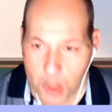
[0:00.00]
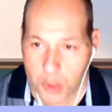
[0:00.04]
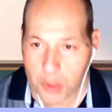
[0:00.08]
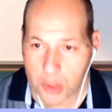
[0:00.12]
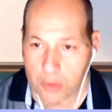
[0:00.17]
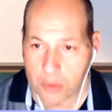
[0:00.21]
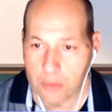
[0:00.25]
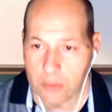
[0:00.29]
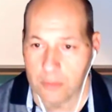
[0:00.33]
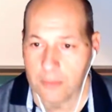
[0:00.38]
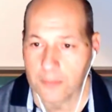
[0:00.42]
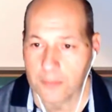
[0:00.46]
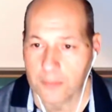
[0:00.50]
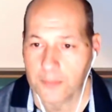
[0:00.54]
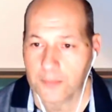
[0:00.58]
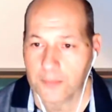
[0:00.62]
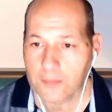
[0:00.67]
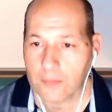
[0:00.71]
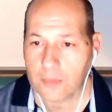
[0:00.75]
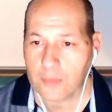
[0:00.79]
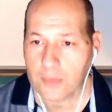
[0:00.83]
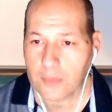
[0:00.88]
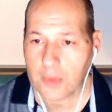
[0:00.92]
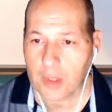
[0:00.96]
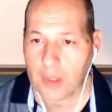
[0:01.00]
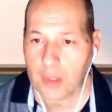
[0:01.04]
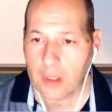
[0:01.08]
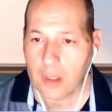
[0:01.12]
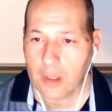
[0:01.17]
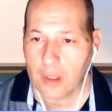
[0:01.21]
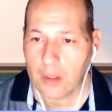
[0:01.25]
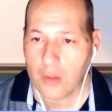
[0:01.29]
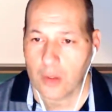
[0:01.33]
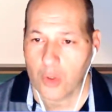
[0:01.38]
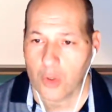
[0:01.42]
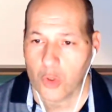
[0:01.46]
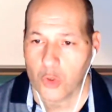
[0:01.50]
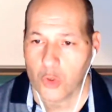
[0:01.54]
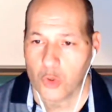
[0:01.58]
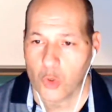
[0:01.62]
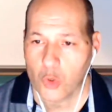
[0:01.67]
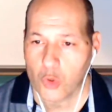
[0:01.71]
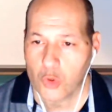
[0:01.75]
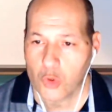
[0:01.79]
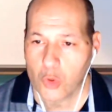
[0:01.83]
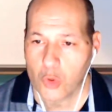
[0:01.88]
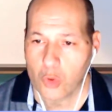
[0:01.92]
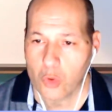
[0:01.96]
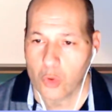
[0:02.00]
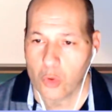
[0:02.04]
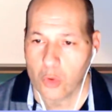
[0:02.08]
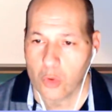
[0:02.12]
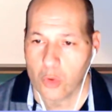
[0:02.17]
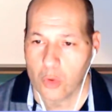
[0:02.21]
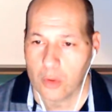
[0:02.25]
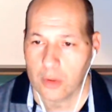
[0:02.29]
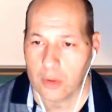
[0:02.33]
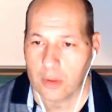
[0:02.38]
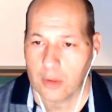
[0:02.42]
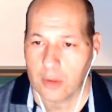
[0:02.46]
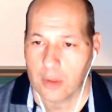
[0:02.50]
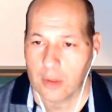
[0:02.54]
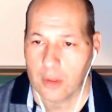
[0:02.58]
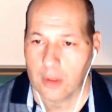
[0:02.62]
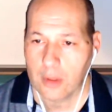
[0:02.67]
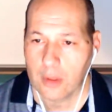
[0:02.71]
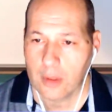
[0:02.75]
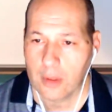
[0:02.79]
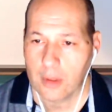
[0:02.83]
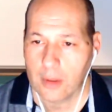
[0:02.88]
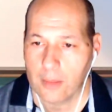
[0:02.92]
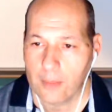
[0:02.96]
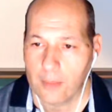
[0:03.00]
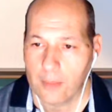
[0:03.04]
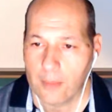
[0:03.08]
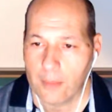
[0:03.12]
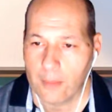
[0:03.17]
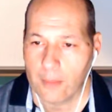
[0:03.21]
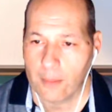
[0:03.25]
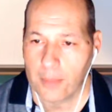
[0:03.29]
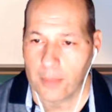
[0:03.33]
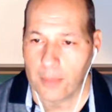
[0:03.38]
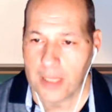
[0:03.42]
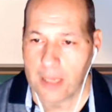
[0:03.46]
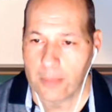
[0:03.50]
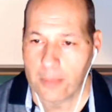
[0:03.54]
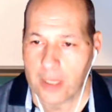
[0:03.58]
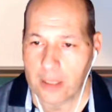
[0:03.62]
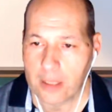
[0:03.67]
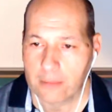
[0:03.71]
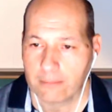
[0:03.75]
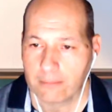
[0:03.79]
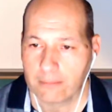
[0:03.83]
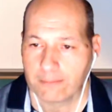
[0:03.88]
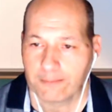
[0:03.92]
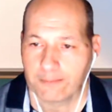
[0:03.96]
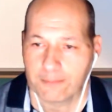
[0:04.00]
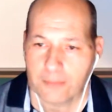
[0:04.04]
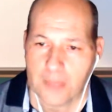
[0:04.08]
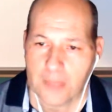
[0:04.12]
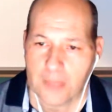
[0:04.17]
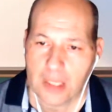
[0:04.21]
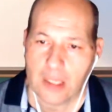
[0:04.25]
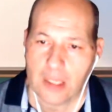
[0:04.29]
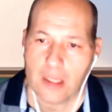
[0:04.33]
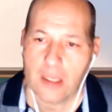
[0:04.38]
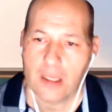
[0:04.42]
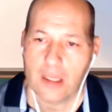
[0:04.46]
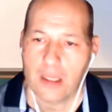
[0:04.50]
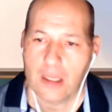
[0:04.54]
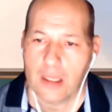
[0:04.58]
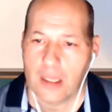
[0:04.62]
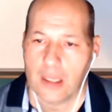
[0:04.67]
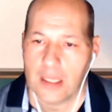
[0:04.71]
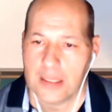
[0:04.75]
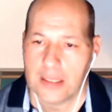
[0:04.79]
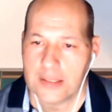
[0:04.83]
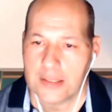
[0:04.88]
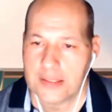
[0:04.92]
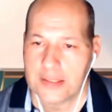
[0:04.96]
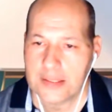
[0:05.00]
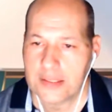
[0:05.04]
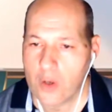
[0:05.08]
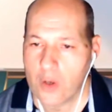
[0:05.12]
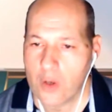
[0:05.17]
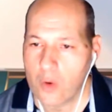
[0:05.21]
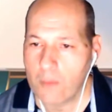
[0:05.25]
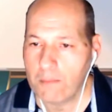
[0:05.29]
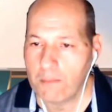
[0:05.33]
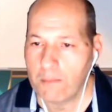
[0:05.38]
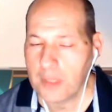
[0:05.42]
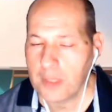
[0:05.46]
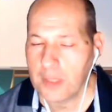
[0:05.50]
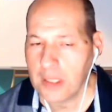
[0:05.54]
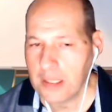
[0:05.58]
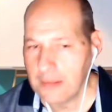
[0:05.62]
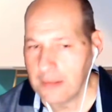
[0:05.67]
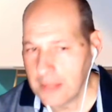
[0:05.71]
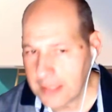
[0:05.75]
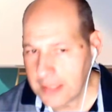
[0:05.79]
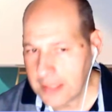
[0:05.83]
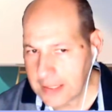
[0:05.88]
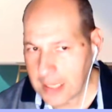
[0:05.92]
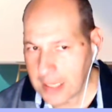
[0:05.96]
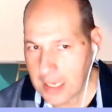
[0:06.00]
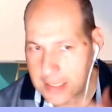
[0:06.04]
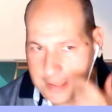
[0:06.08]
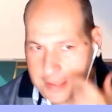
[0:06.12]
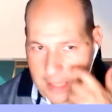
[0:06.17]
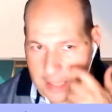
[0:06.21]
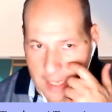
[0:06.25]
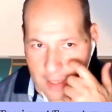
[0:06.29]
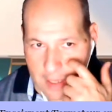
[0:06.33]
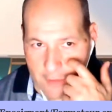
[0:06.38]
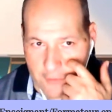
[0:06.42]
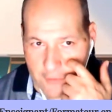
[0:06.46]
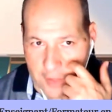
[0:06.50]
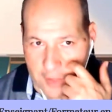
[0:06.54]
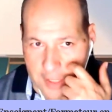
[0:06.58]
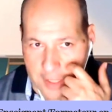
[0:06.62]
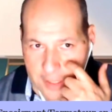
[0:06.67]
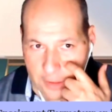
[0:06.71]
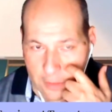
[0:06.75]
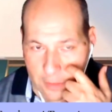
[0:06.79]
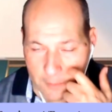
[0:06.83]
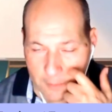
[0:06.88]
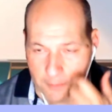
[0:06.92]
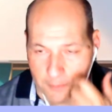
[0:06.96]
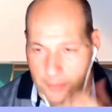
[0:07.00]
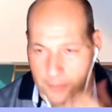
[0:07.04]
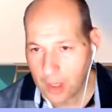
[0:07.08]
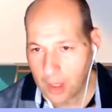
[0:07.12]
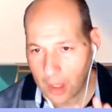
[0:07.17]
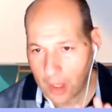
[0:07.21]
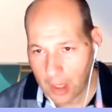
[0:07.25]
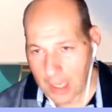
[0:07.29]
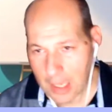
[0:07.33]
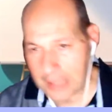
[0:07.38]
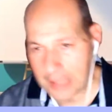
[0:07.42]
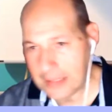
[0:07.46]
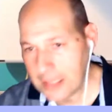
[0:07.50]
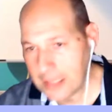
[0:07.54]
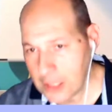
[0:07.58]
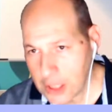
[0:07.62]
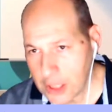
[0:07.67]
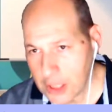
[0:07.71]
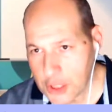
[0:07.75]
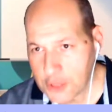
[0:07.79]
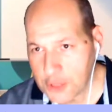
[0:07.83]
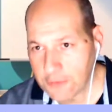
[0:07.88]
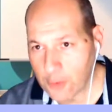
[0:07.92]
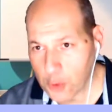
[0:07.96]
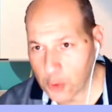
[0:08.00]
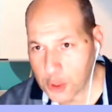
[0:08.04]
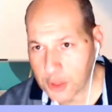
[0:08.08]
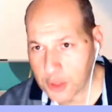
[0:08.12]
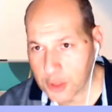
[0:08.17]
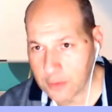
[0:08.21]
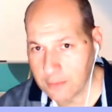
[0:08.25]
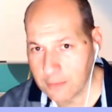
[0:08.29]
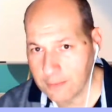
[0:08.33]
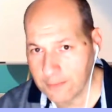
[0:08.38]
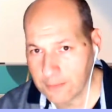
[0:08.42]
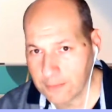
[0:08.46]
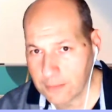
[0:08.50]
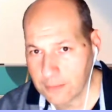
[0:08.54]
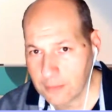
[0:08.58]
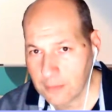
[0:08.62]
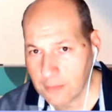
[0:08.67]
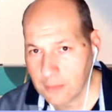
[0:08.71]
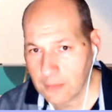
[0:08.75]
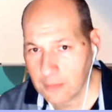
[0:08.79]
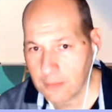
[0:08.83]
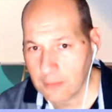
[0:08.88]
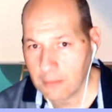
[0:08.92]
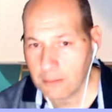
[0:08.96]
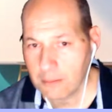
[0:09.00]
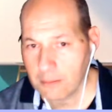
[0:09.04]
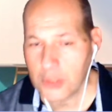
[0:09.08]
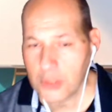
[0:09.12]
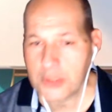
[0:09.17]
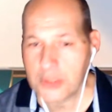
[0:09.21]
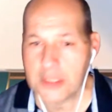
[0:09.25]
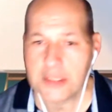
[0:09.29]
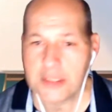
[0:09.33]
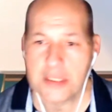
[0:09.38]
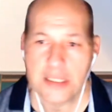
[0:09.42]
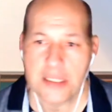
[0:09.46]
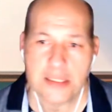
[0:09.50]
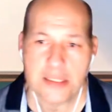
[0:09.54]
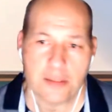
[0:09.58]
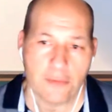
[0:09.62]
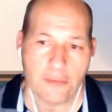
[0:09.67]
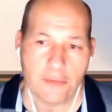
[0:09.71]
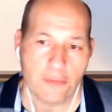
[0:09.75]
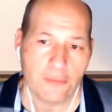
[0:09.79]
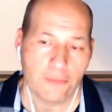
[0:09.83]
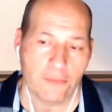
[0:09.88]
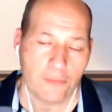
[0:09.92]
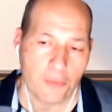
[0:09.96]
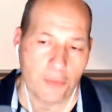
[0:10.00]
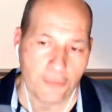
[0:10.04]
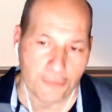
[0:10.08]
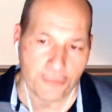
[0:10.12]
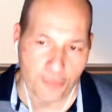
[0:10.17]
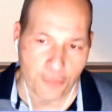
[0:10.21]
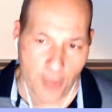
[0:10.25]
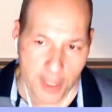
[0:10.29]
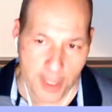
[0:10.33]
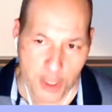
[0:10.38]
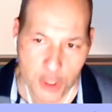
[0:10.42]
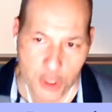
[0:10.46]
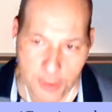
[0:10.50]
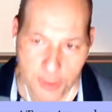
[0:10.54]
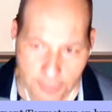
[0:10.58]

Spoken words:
you. Photo, blah, blah. So in this case, I have here an English version, but it is French